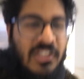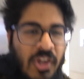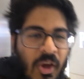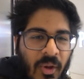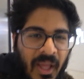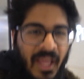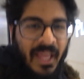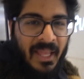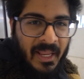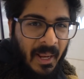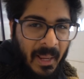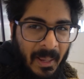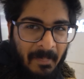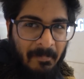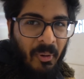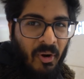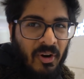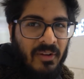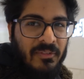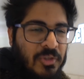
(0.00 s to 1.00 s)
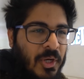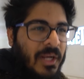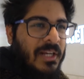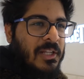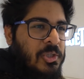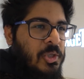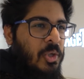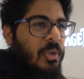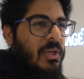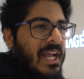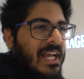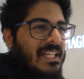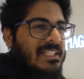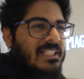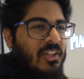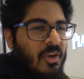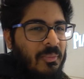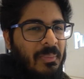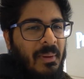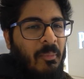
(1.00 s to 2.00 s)
so in part of trying to show you guys
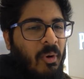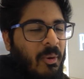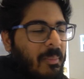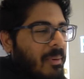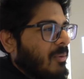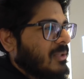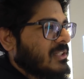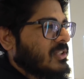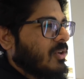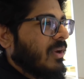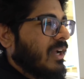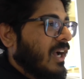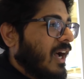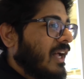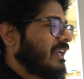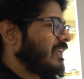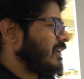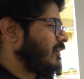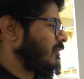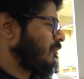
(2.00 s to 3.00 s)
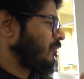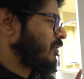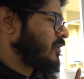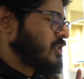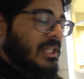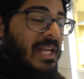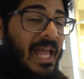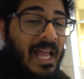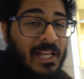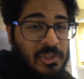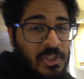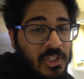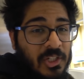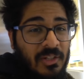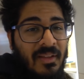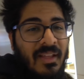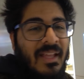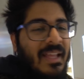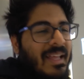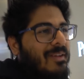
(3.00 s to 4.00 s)
a little bit more about what's going on here, Regina
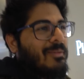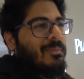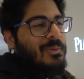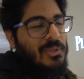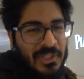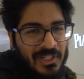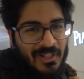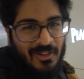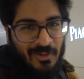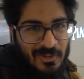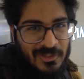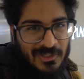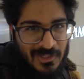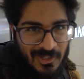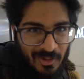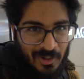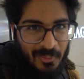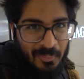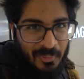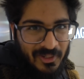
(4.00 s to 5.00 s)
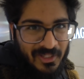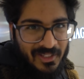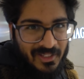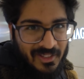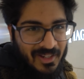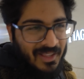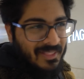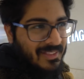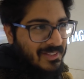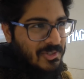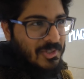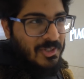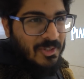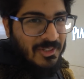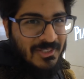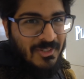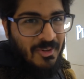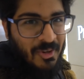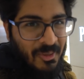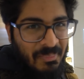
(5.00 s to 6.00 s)
knows New York pretty good. I think she
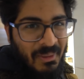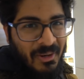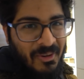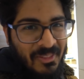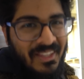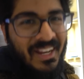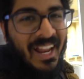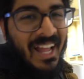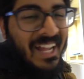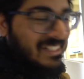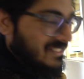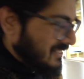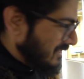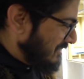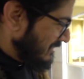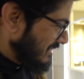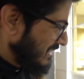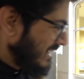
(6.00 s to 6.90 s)
knows New York better than I do.